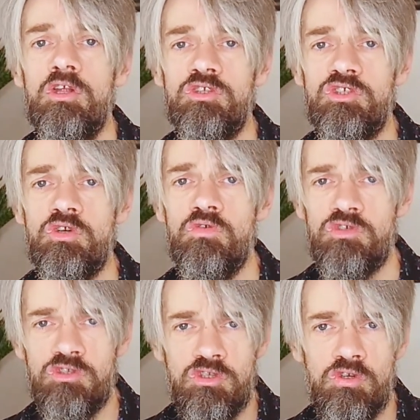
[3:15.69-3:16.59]

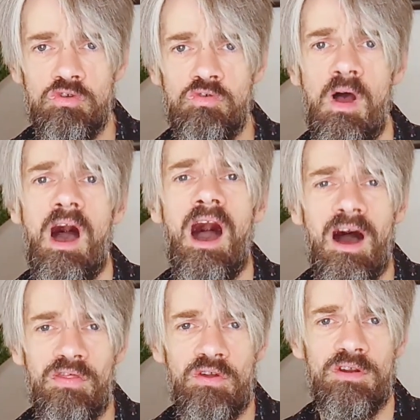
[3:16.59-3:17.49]
Choose two
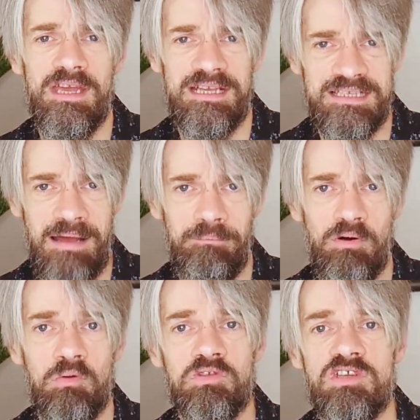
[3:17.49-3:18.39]
other
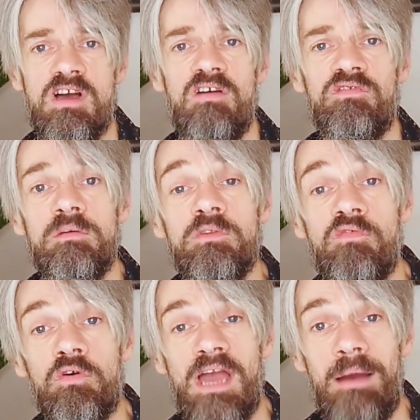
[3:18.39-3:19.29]
examples from the
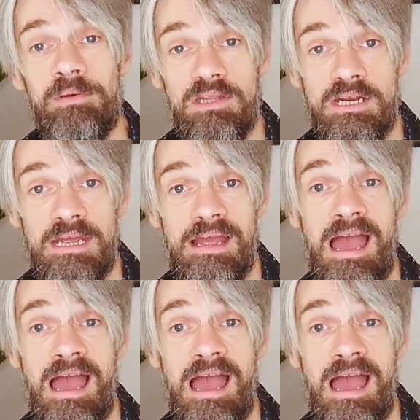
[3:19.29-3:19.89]
vocabulary